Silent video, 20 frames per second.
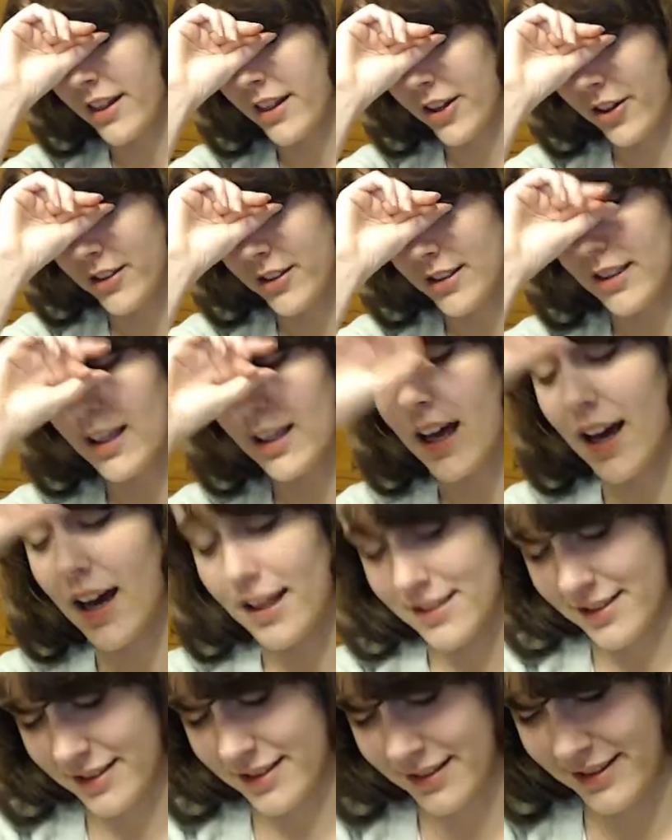is a
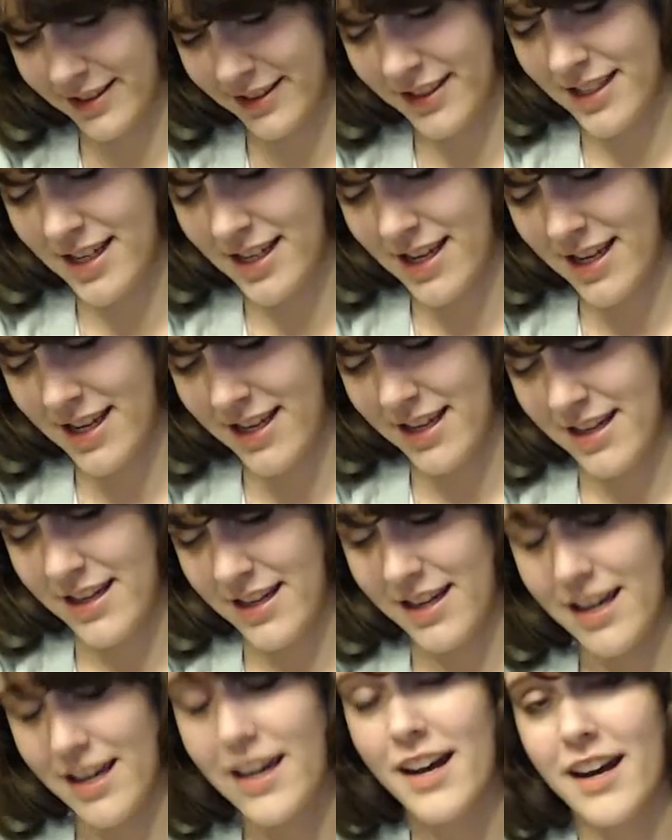lot
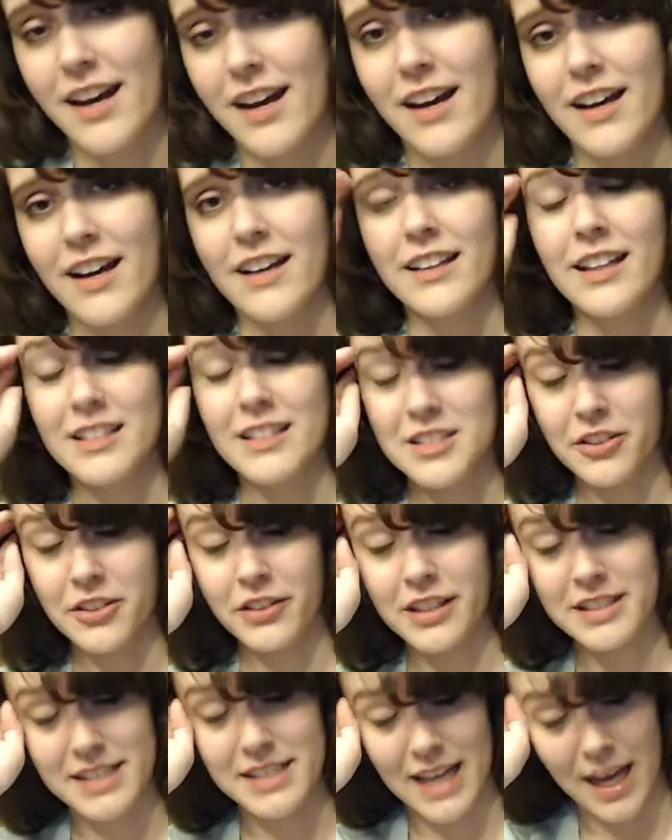that still
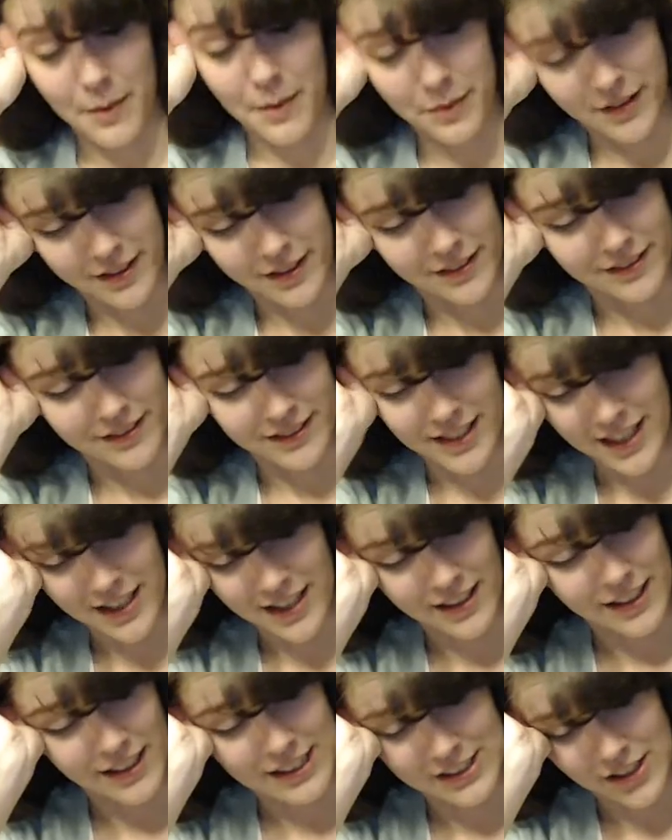needs to happen
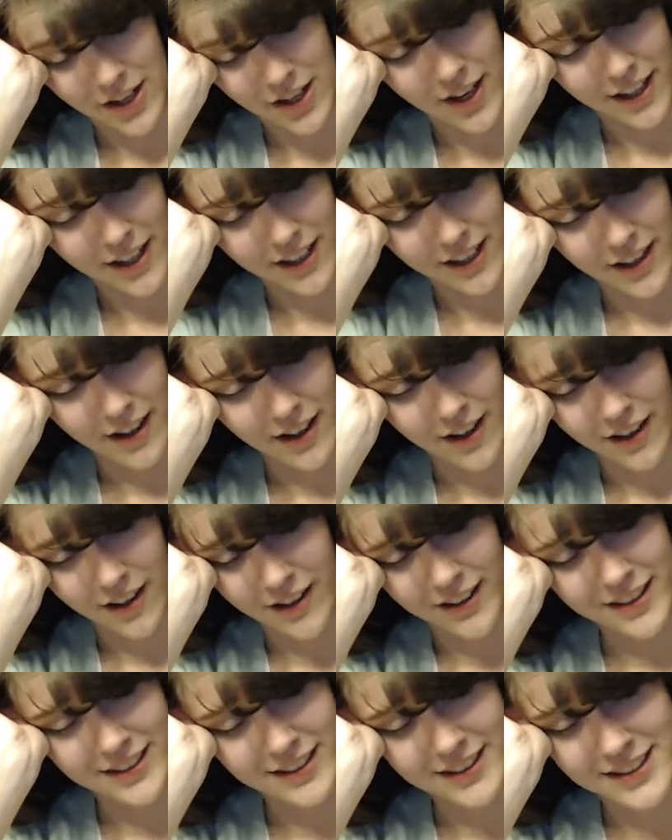in this arc,
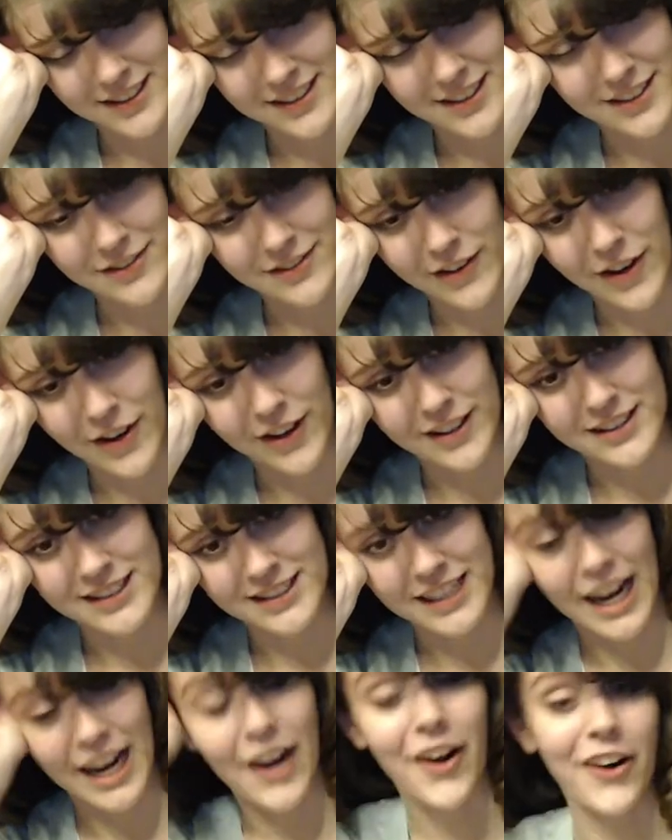just as far
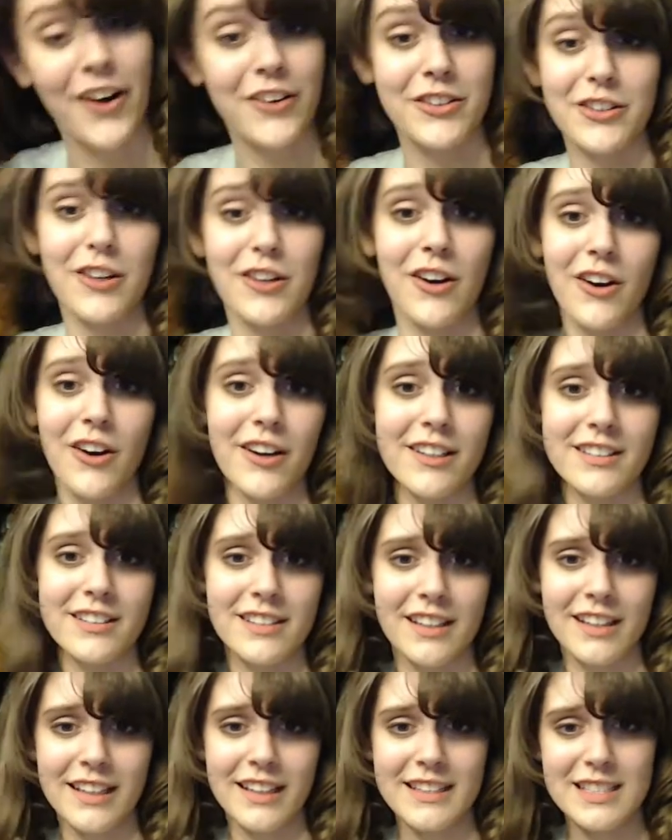as character arcs
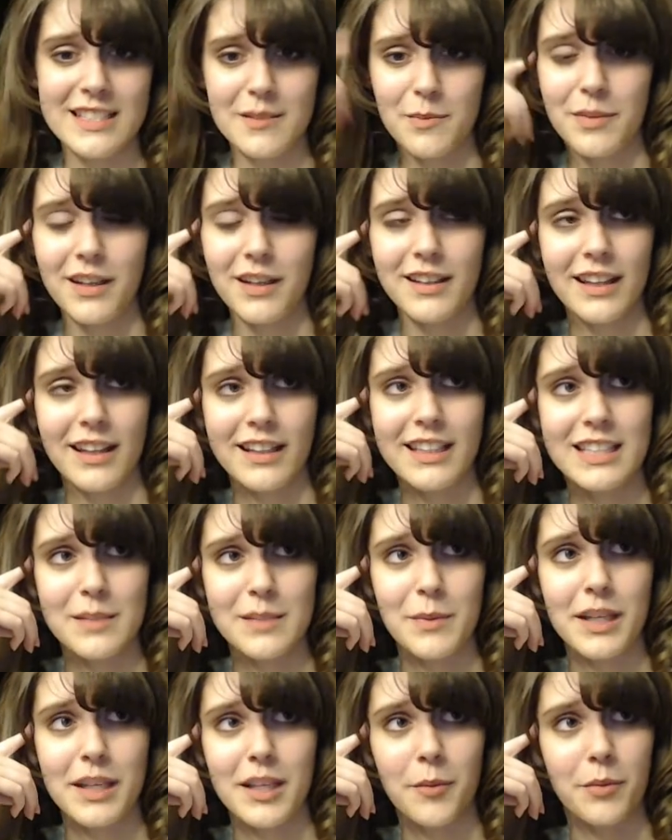that need
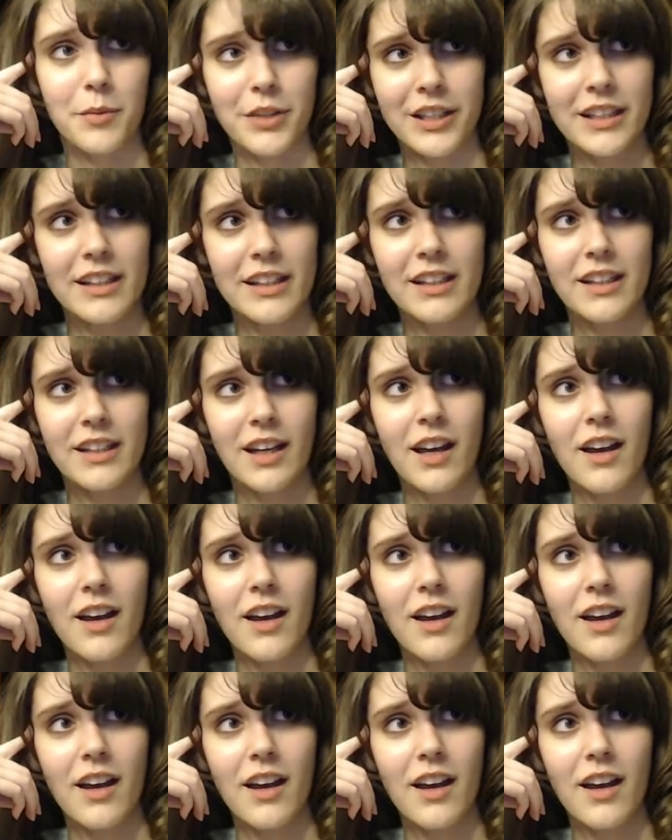to be completed.